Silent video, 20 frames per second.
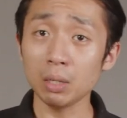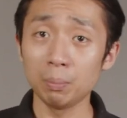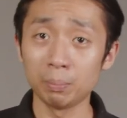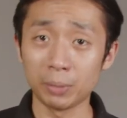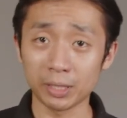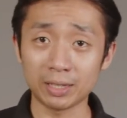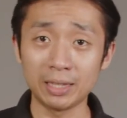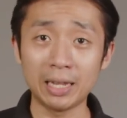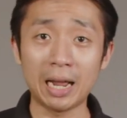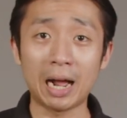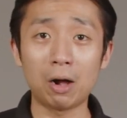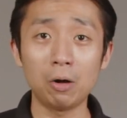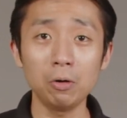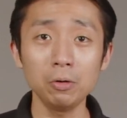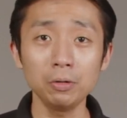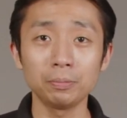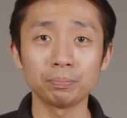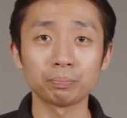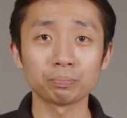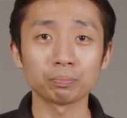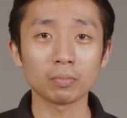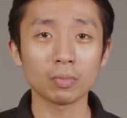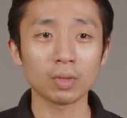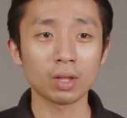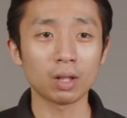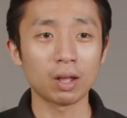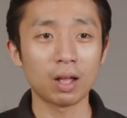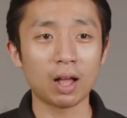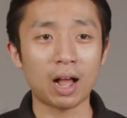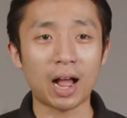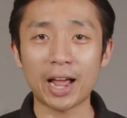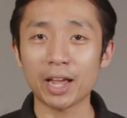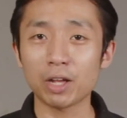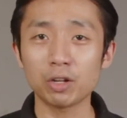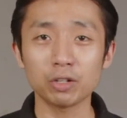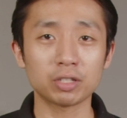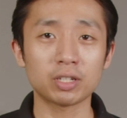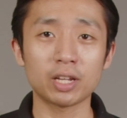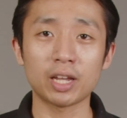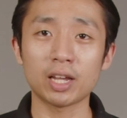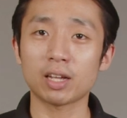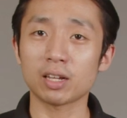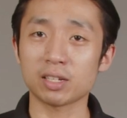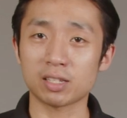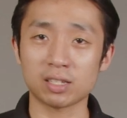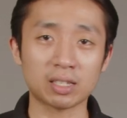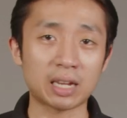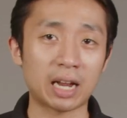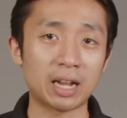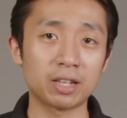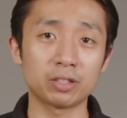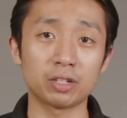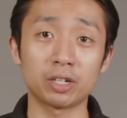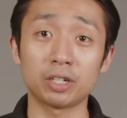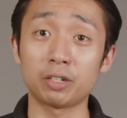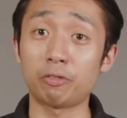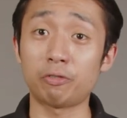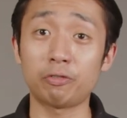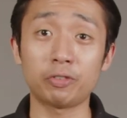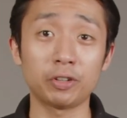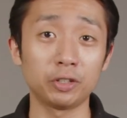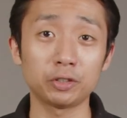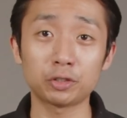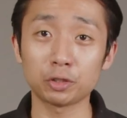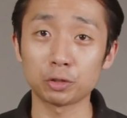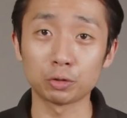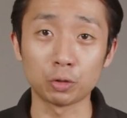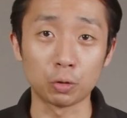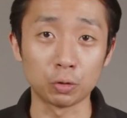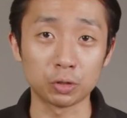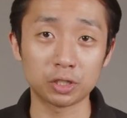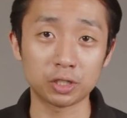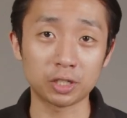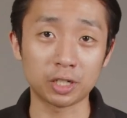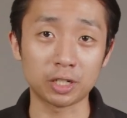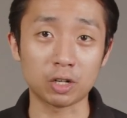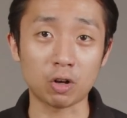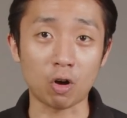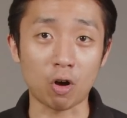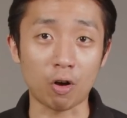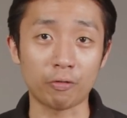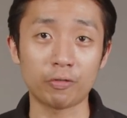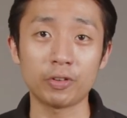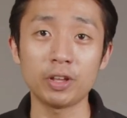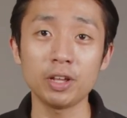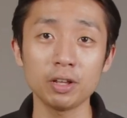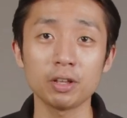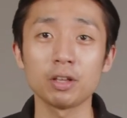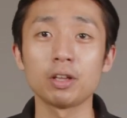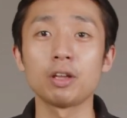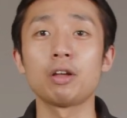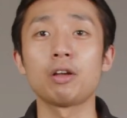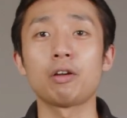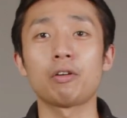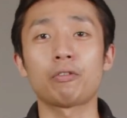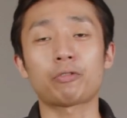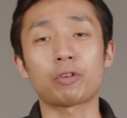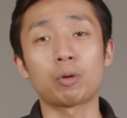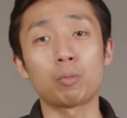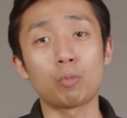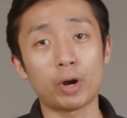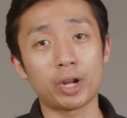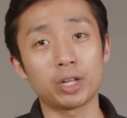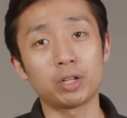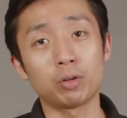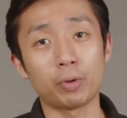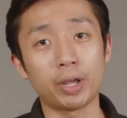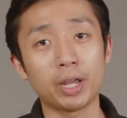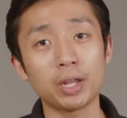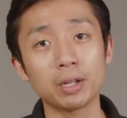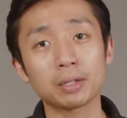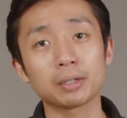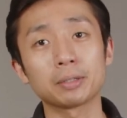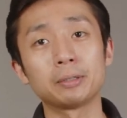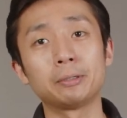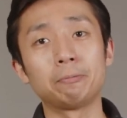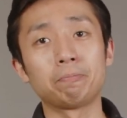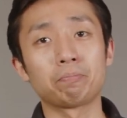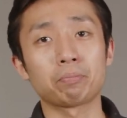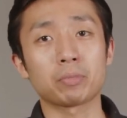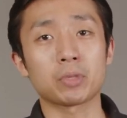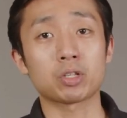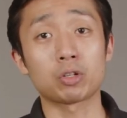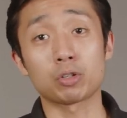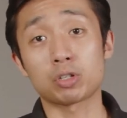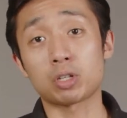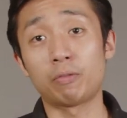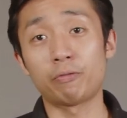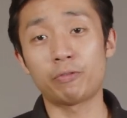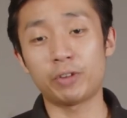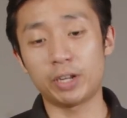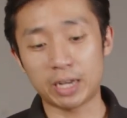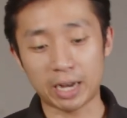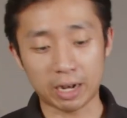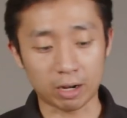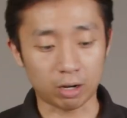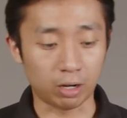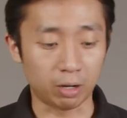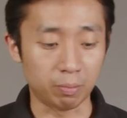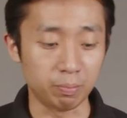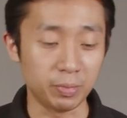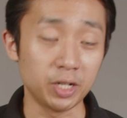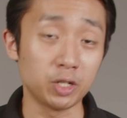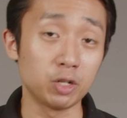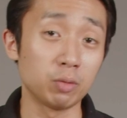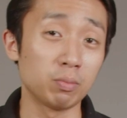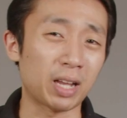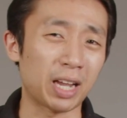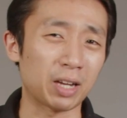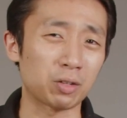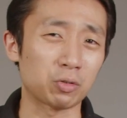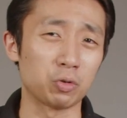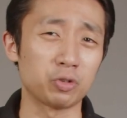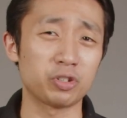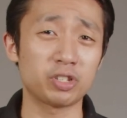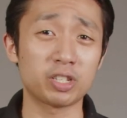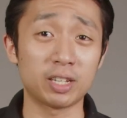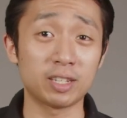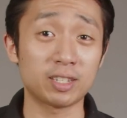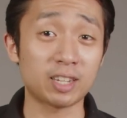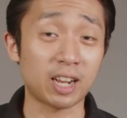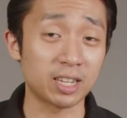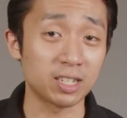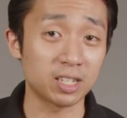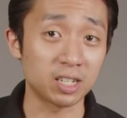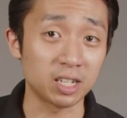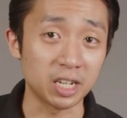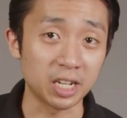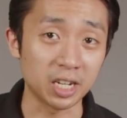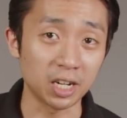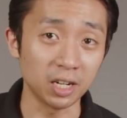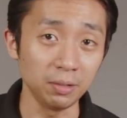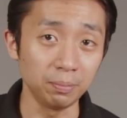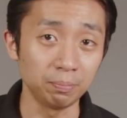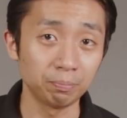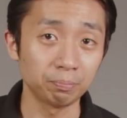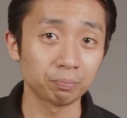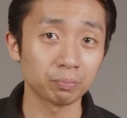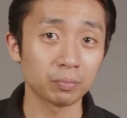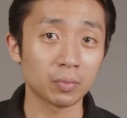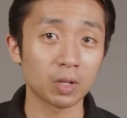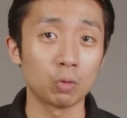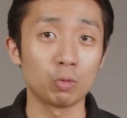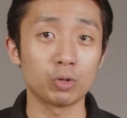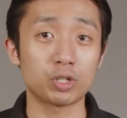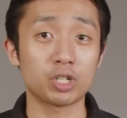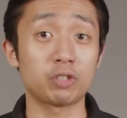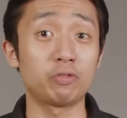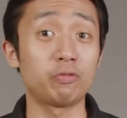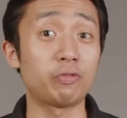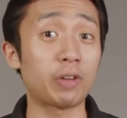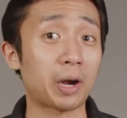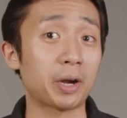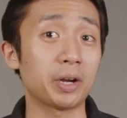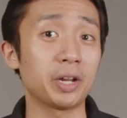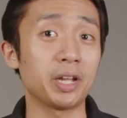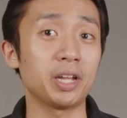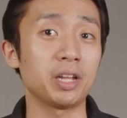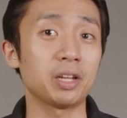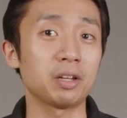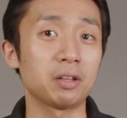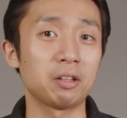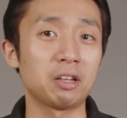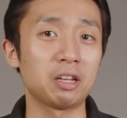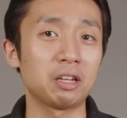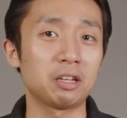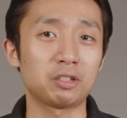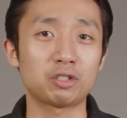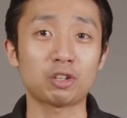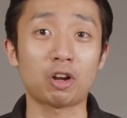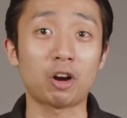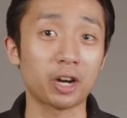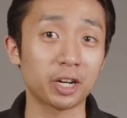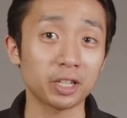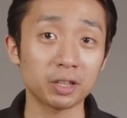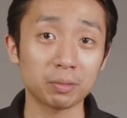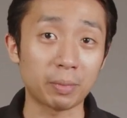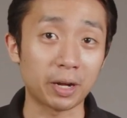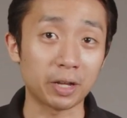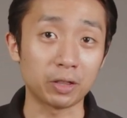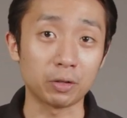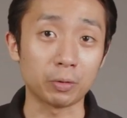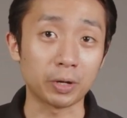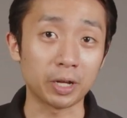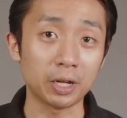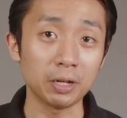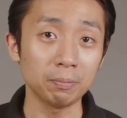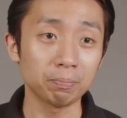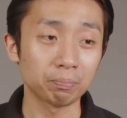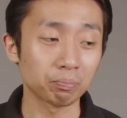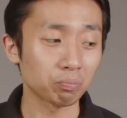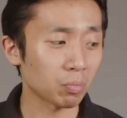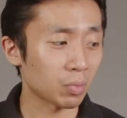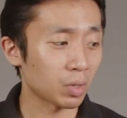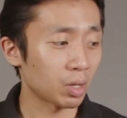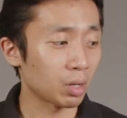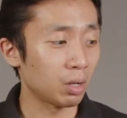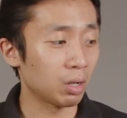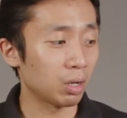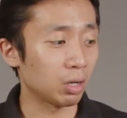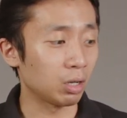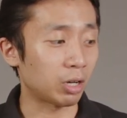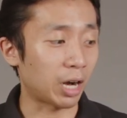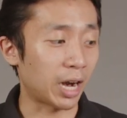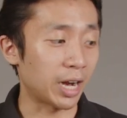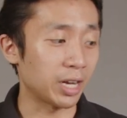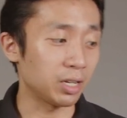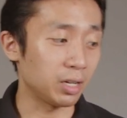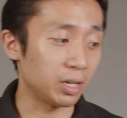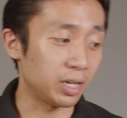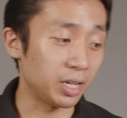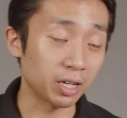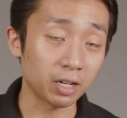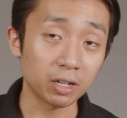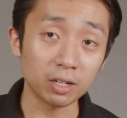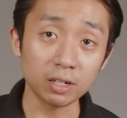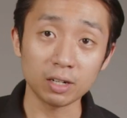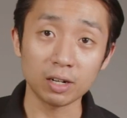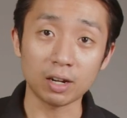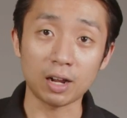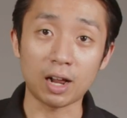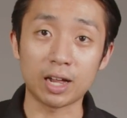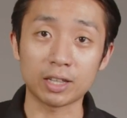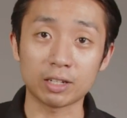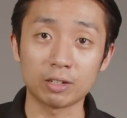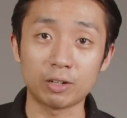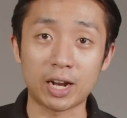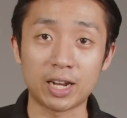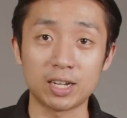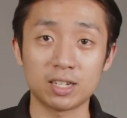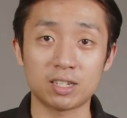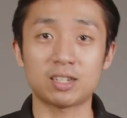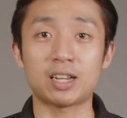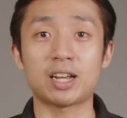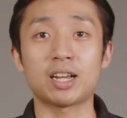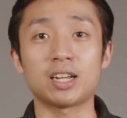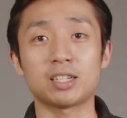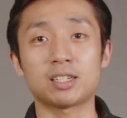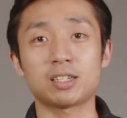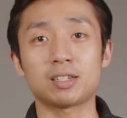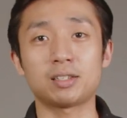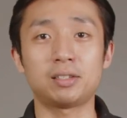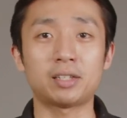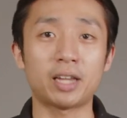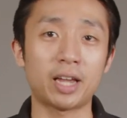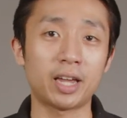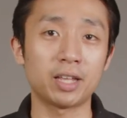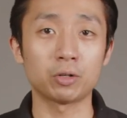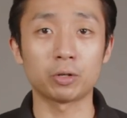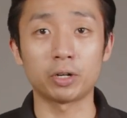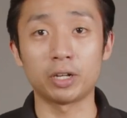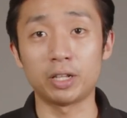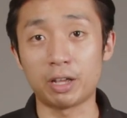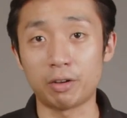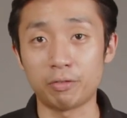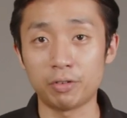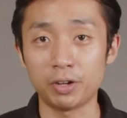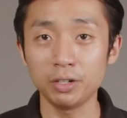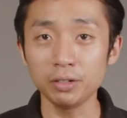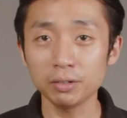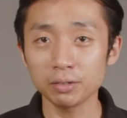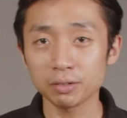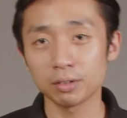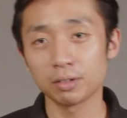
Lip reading: But now, I could take a standard filter roasted coffee from Wide Awake, so something like our medium light roasted Tanzania, which is very tart, by the way. Grind here at grind size 10 or 11.